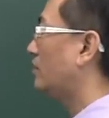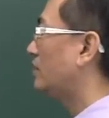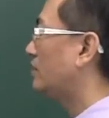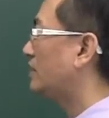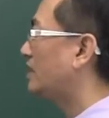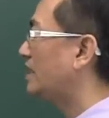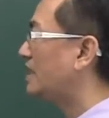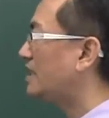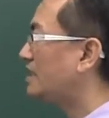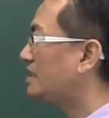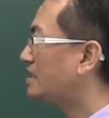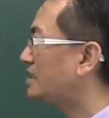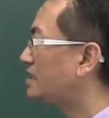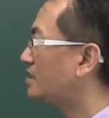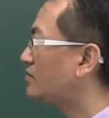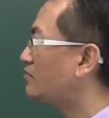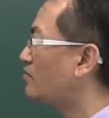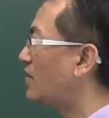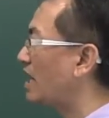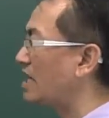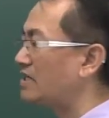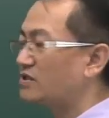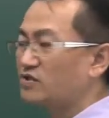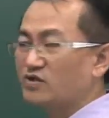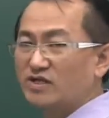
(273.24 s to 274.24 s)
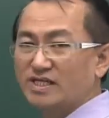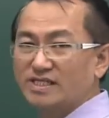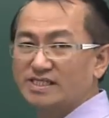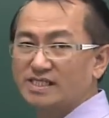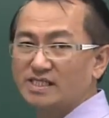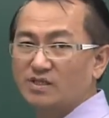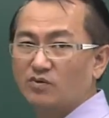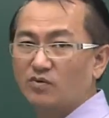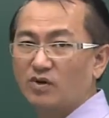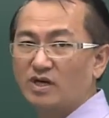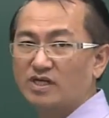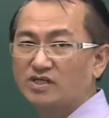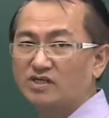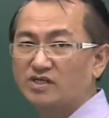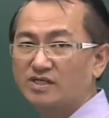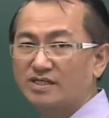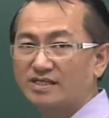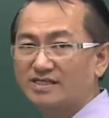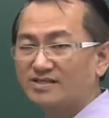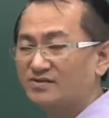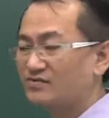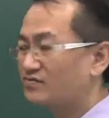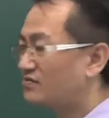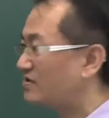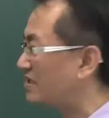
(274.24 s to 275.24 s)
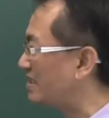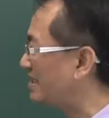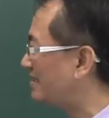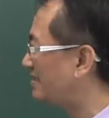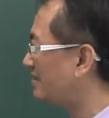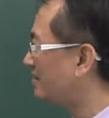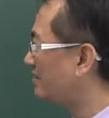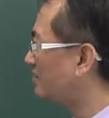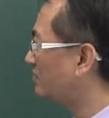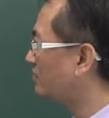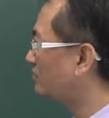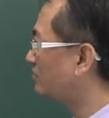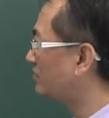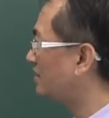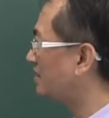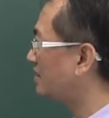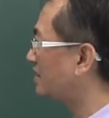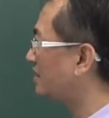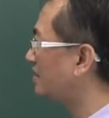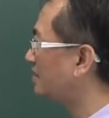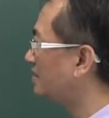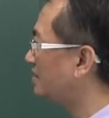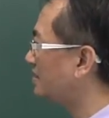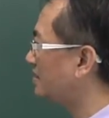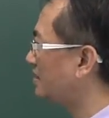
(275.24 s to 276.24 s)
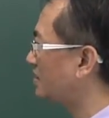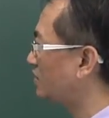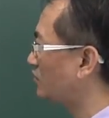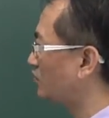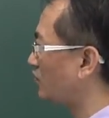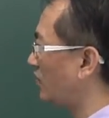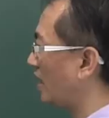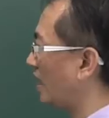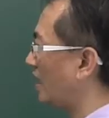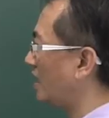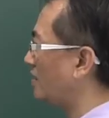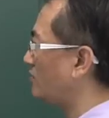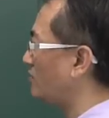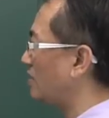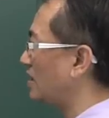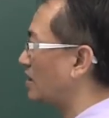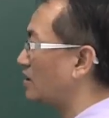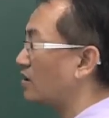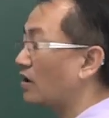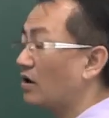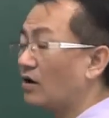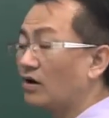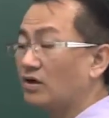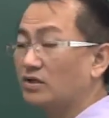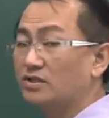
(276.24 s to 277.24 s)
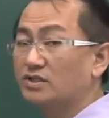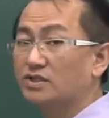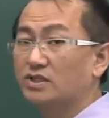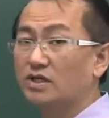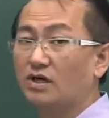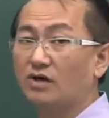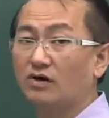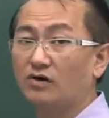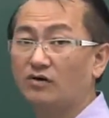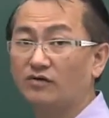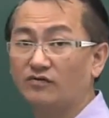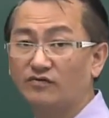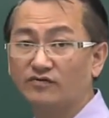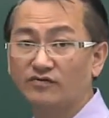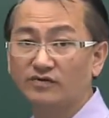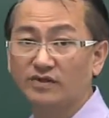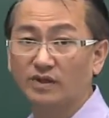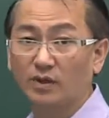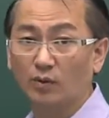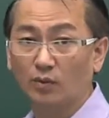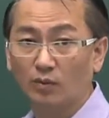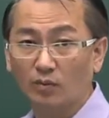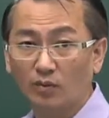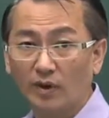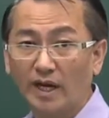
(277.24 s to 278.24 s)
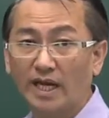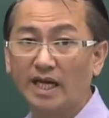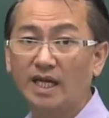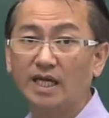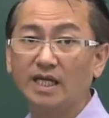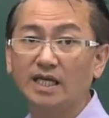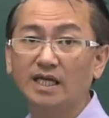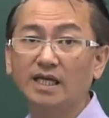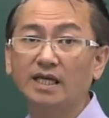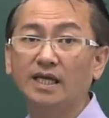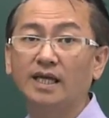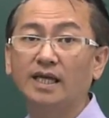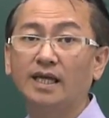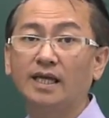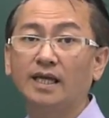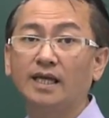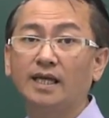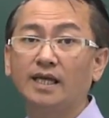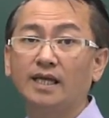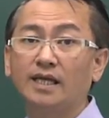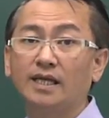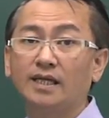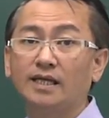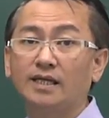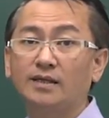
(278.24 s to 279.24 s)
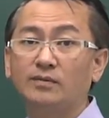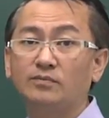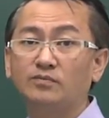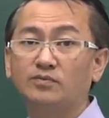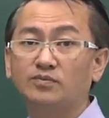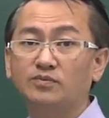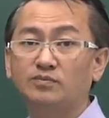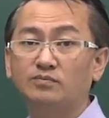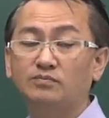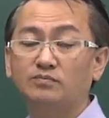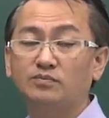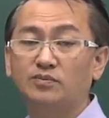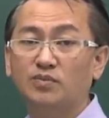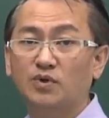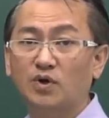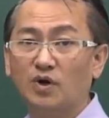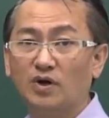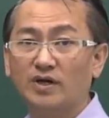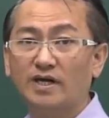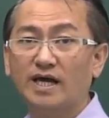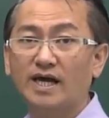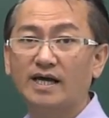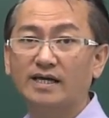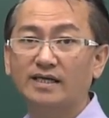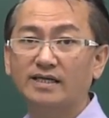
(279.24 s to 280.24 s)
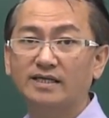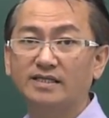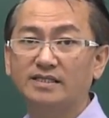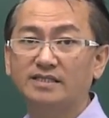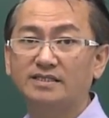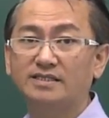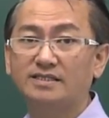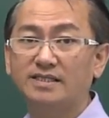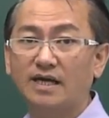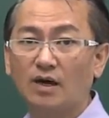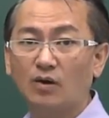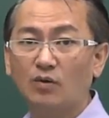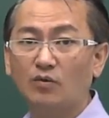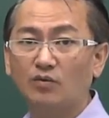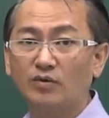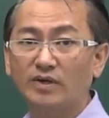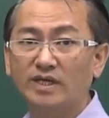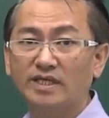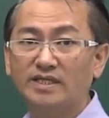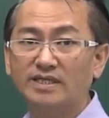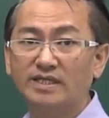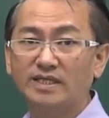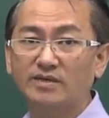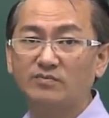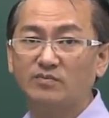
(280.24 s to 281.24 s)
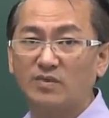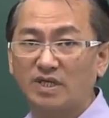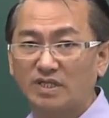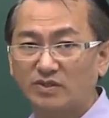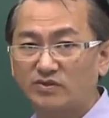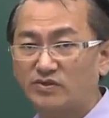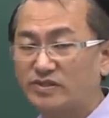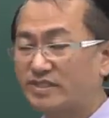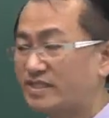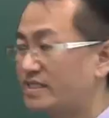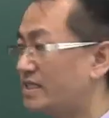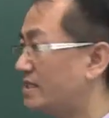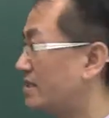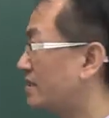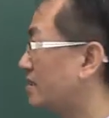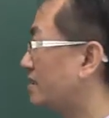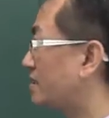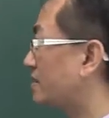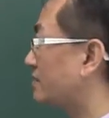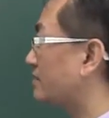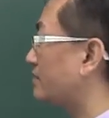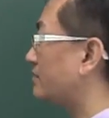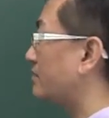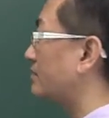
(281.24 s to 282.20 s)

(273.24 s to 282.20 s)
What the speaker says: this matrix equation is written this way because of the way product is dealt with in matrices.